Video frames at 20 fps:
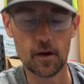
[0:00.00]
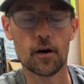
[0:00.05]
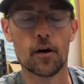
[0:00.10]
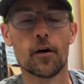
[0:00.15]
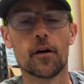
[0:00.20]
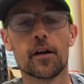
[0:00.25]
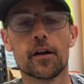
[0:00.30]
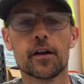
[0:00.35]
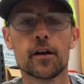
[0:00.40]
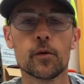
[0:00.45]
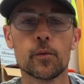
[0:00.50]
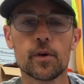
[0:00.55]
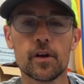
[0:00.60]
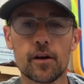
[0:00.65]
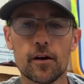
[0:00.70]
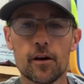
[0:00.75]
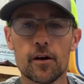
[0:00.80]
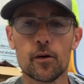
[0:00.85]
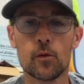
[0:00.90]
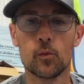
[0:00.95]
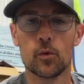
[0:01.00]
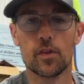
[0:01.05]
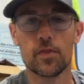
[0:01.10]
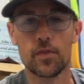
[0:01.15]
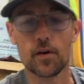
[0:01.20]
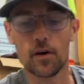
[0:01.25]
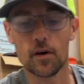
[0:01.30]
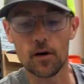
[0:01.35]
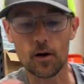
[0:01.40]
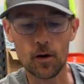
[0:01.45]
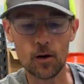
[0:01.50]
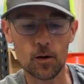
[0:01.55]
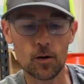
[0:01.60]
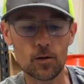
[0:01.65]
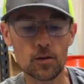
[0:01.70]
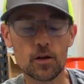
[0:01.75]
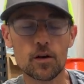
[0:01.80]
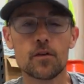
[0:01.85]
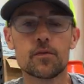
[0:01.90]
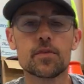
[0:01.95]
All right, here we are with
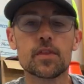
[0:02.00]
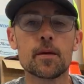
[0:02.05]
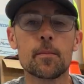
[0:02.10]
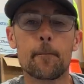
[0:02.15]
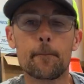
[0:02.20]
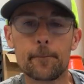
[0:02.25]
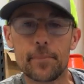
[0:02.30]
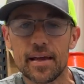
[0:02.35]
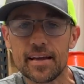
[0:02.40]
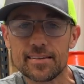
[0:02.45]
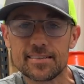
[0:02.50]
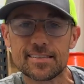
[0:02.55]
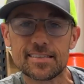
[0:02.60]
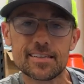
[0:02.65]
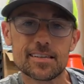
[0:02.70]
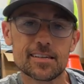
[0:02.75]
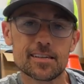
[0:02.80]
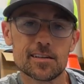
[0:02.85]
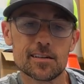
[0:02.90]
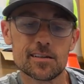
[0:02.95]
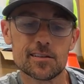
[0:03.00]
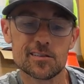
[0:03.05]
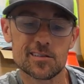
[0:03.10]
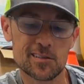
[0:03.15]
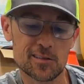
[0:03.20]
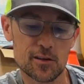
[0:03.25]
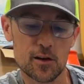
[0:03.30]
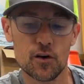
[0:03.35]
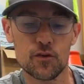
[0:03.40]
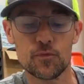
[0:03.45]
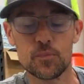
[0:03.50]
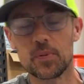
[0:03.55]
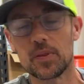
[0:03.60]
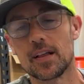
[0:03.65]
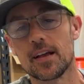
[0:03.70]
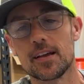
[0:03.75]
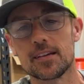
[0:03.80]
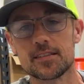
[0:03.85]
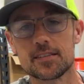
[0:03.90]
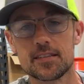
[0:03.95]
all of the basic soft
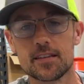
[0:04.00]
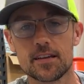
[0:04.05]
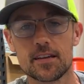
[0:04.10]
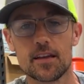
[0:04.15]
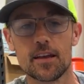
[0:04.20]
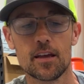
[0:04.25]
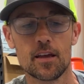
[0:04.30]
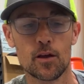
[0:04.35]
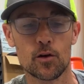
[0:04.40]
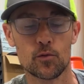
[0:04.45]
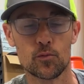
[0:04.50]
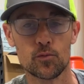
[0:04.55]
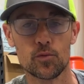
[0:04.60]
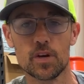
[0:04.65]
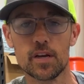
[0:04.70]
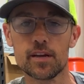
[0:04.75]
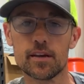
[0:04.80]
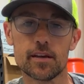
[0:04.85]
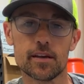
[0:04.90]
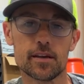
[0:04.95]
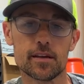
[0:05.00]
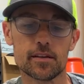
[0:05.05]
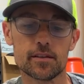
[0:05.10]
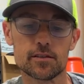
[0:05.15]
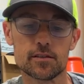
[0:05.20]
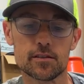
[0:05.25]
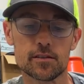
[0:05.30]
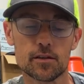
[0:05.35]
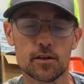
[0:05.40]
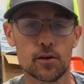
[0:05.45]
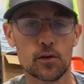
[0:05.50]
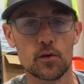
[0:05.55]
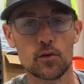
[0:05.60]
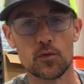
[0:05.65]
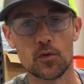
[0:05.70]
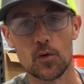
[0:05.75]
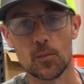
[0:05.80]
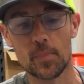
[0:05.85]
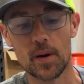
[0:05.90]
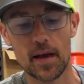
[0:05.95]
plastic riggings
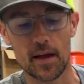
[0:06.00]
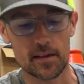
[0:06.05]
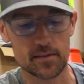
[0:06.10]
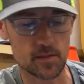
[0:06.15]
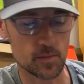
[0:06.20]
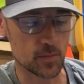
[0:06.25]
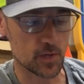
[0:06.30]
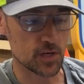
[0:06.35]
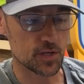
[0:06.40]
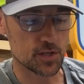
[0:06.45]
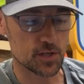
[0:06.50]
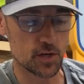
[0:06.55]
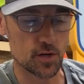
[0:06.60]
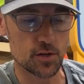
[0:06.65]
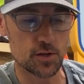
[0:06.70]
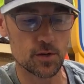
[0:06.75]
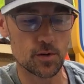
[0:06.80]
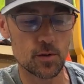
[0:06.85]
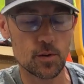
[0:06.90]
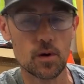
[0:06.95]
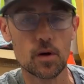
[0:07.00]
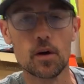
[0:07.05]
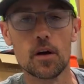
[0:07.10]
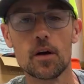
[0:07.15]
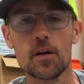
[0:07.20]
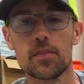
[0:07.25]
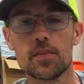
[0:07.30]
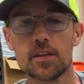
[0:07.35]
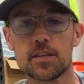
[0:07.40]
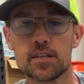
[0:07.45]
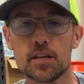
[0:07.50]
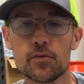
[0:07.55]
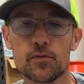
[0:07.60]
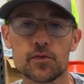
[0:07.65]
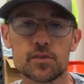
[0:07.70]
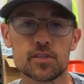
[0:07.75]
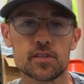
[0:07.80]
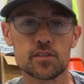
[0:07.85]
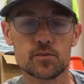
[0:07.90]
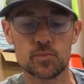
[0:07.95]
for bass. I'm going to show you the
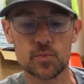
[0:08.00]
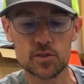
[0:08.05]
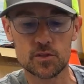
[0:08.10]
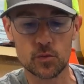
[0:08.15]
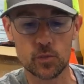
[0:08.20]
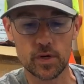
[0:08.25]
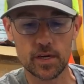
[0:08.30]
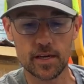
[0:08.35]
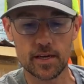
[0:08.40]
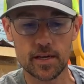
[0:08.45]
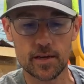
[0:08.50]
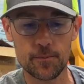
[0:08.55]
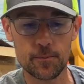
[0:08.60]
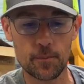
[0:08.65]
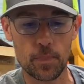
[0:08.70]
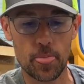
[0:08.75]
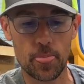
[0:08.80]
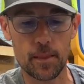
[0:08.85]
differences between